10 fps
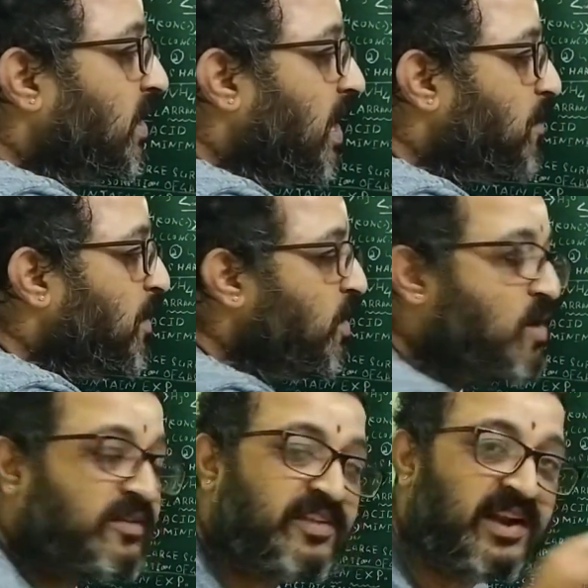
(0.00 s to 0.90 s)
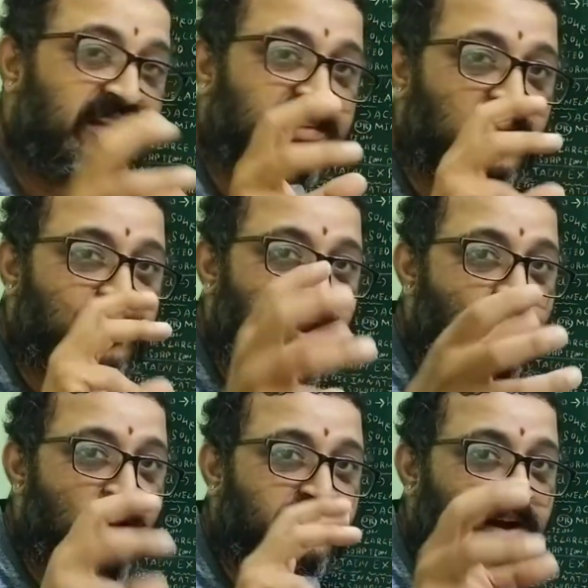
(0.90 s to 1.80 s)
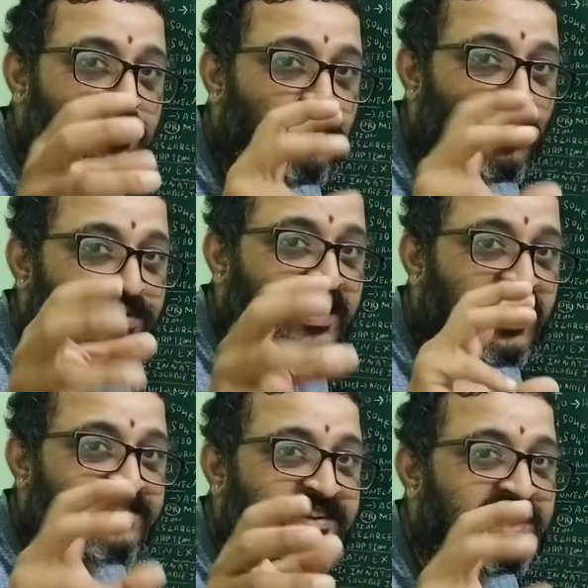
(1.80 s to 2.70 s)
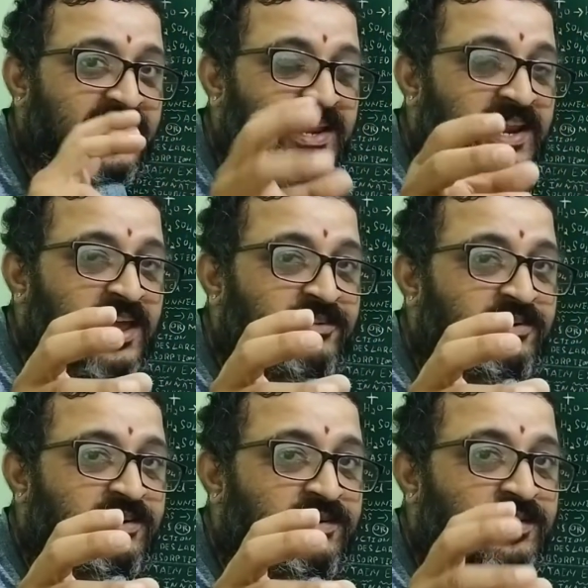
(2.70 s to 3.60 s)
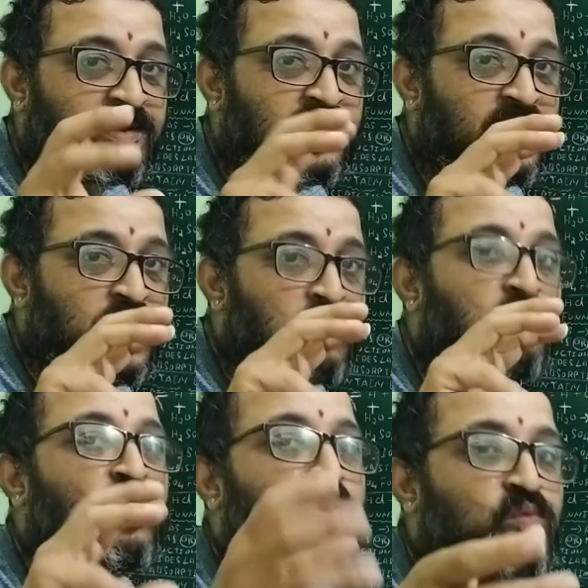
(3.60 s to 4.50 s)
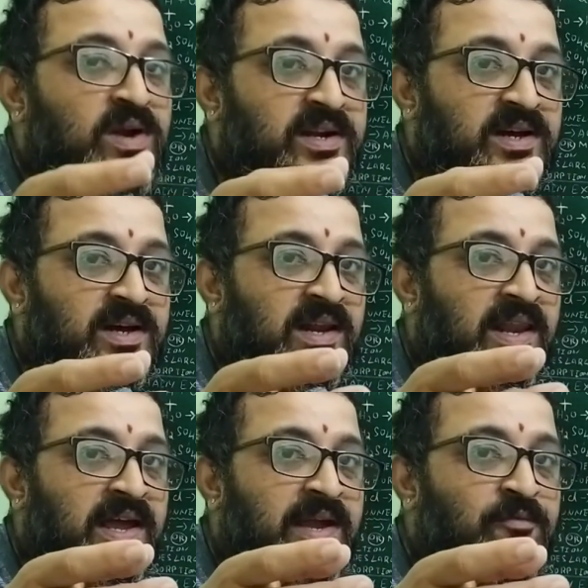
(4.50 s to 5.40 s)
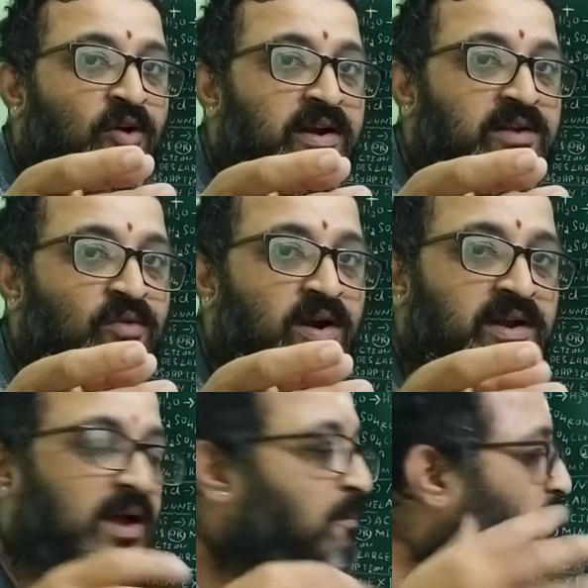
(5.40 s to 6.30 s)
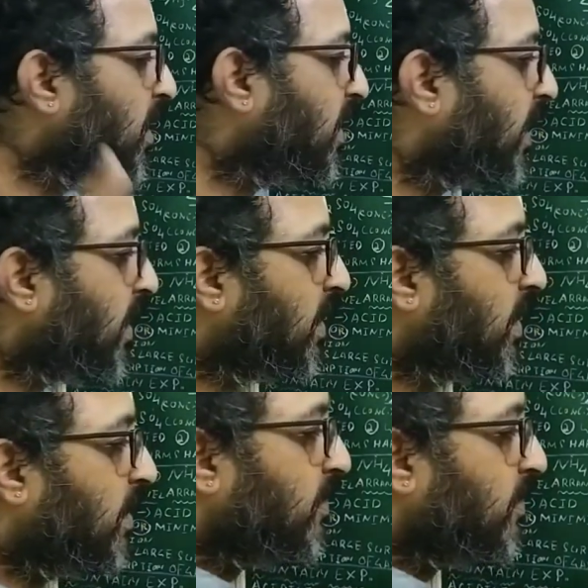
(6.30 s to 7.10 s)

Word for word: carbon dioxide and sulfur dioxide both are acidic in nature. Both will turn lime water what? Milky.